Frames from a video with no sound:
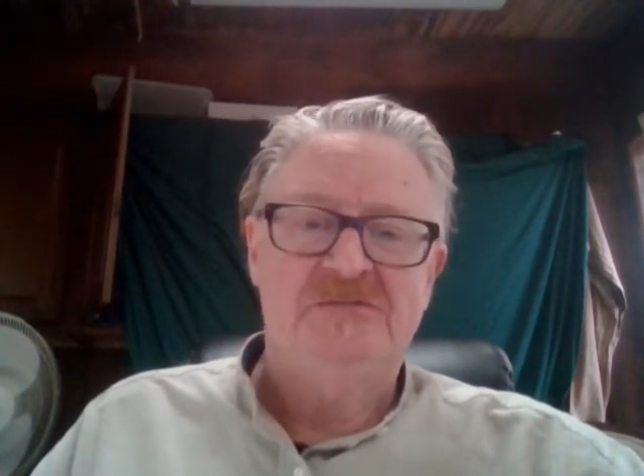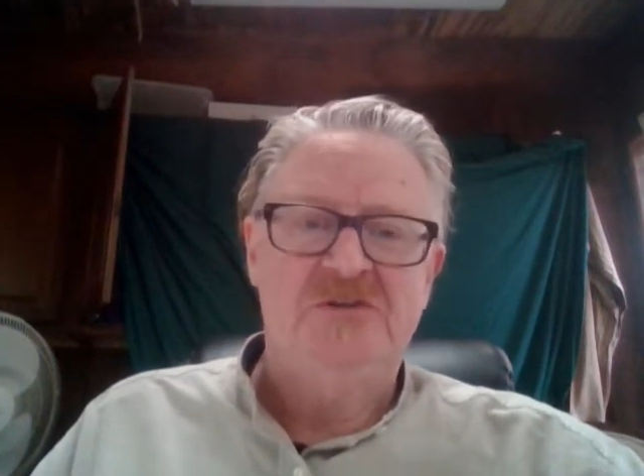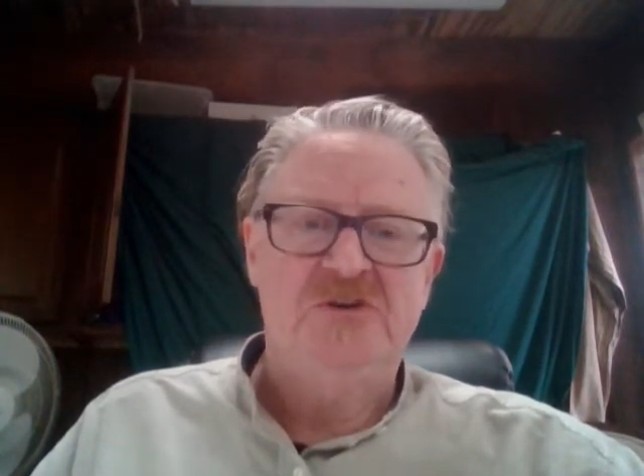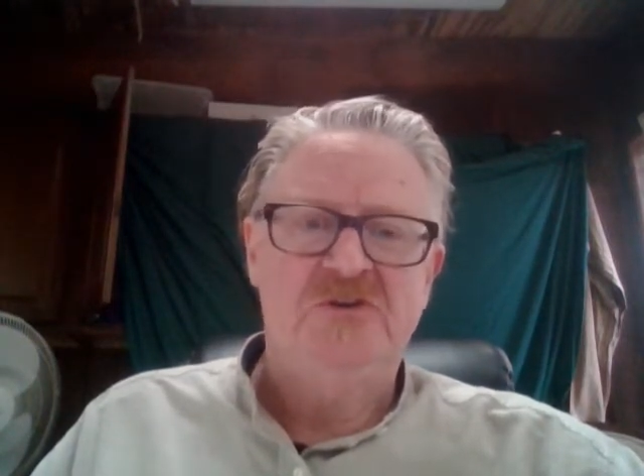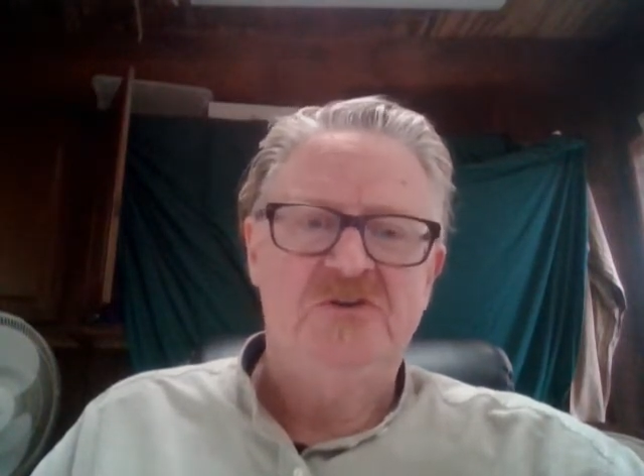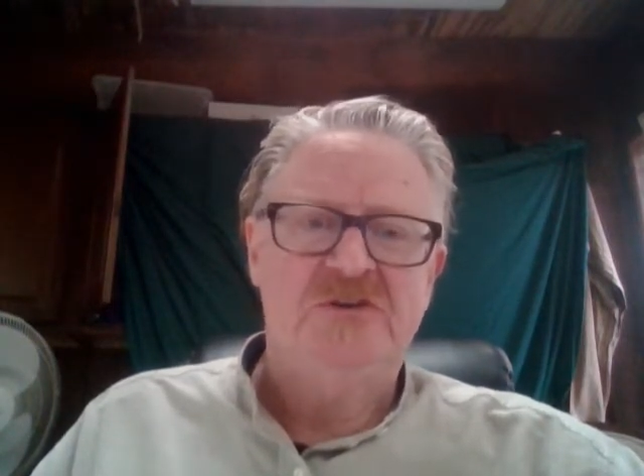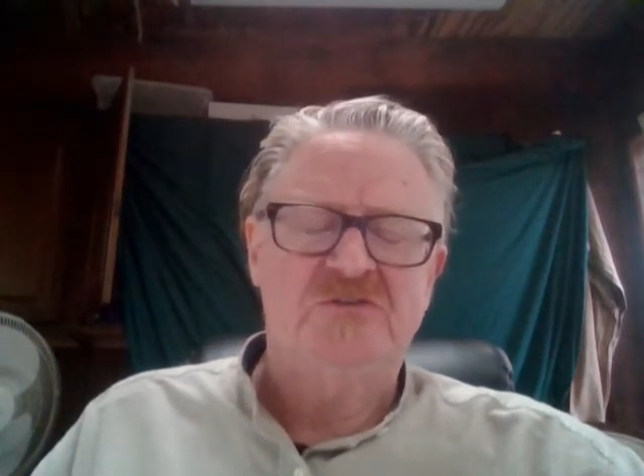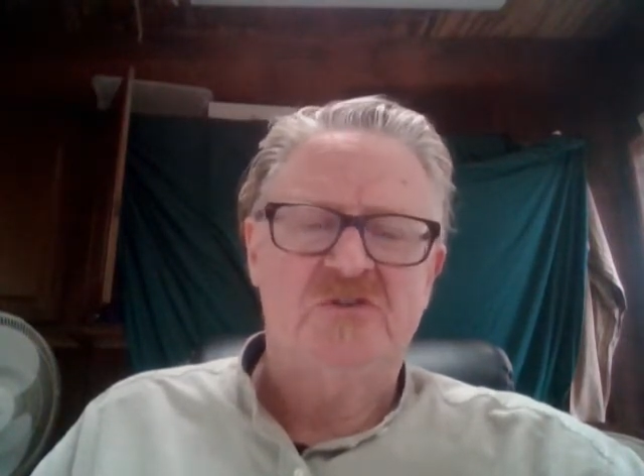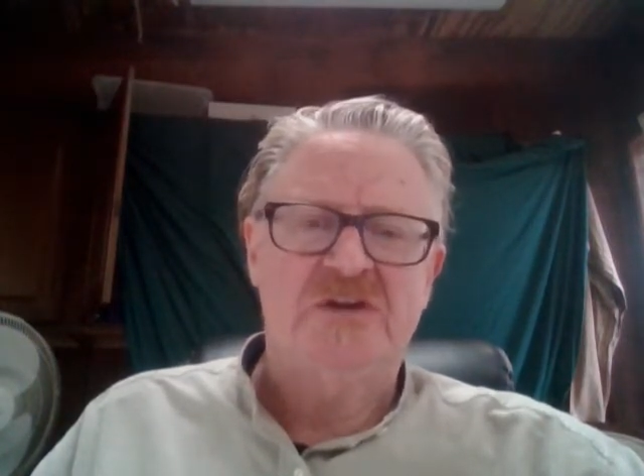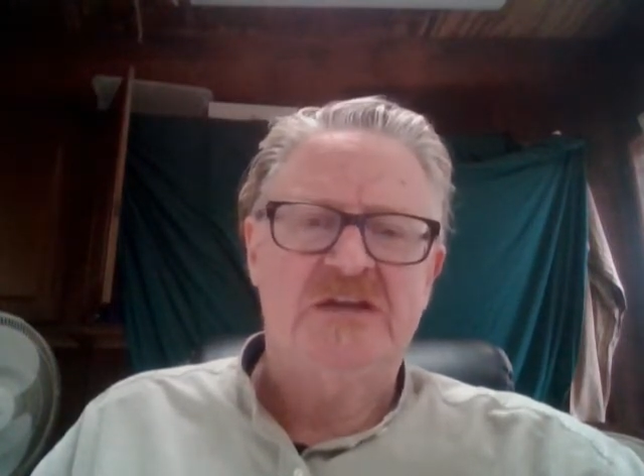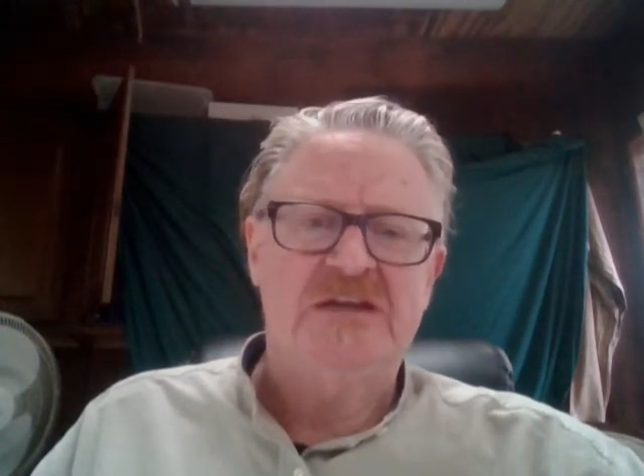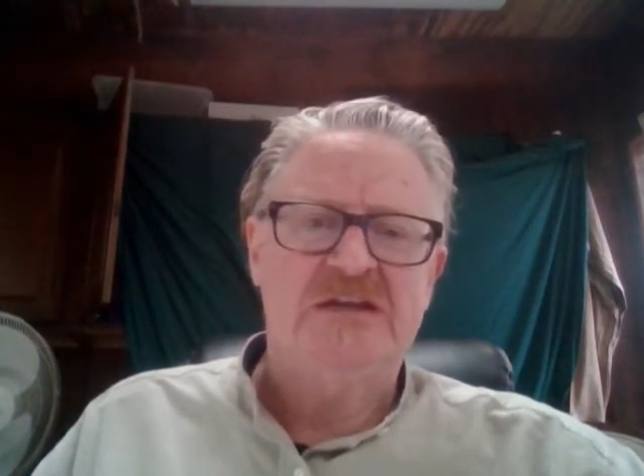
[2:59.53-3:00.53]
food and
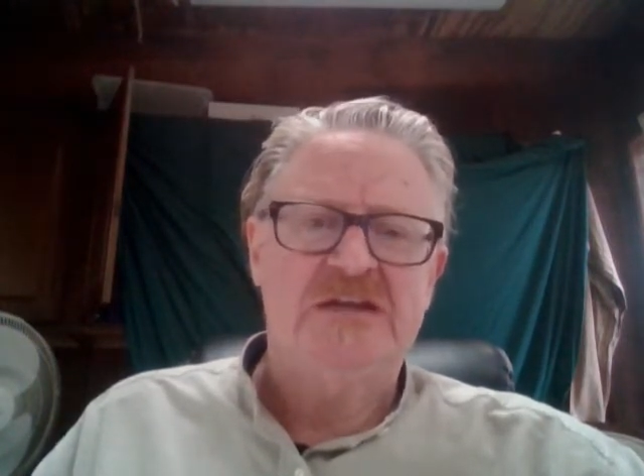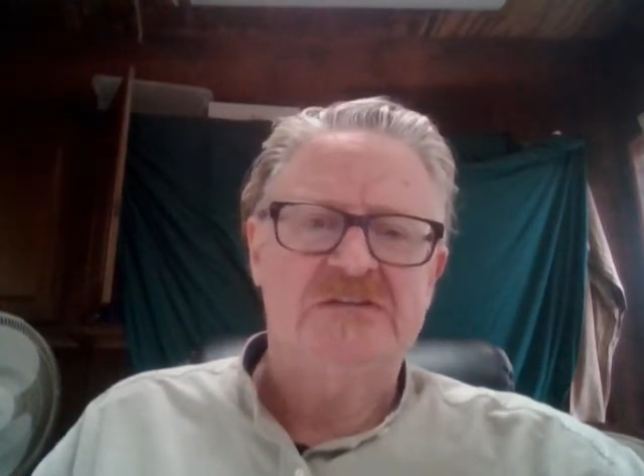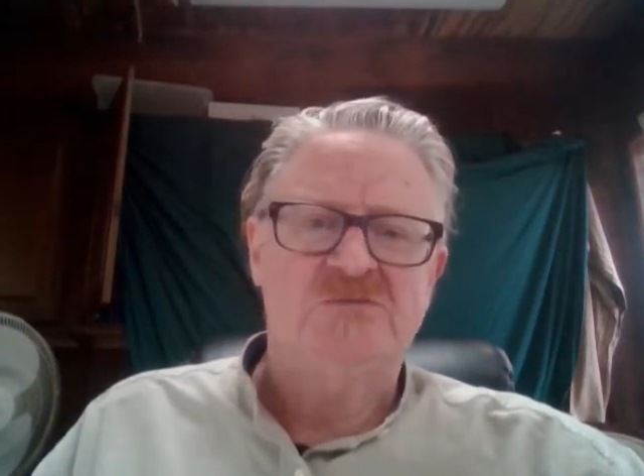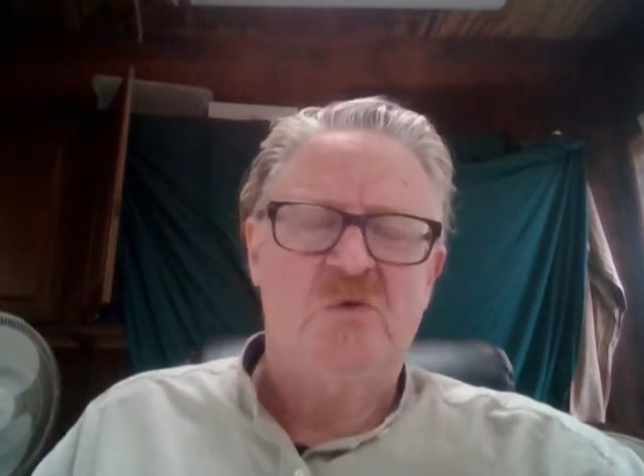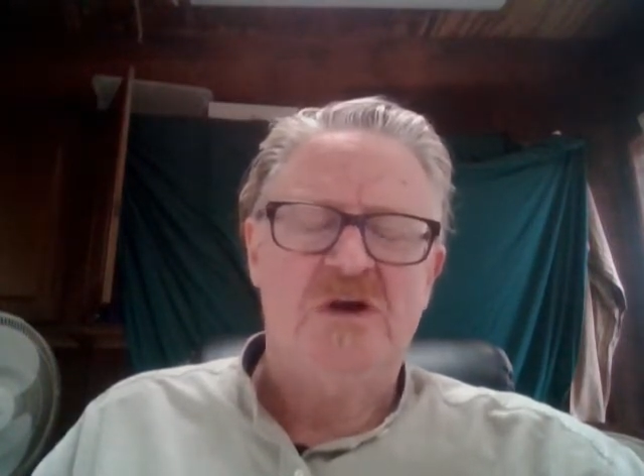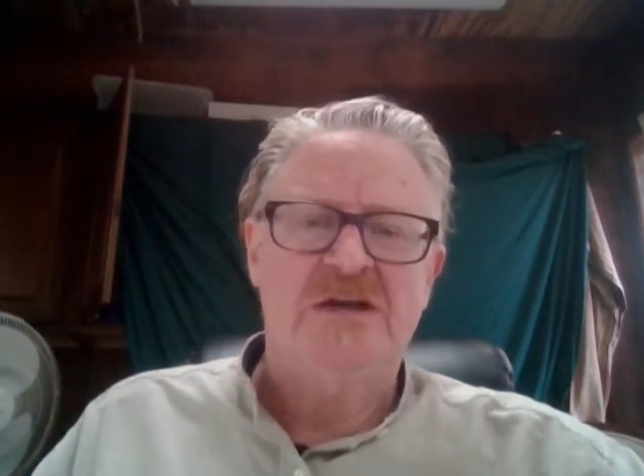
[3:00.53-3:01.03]
drinking his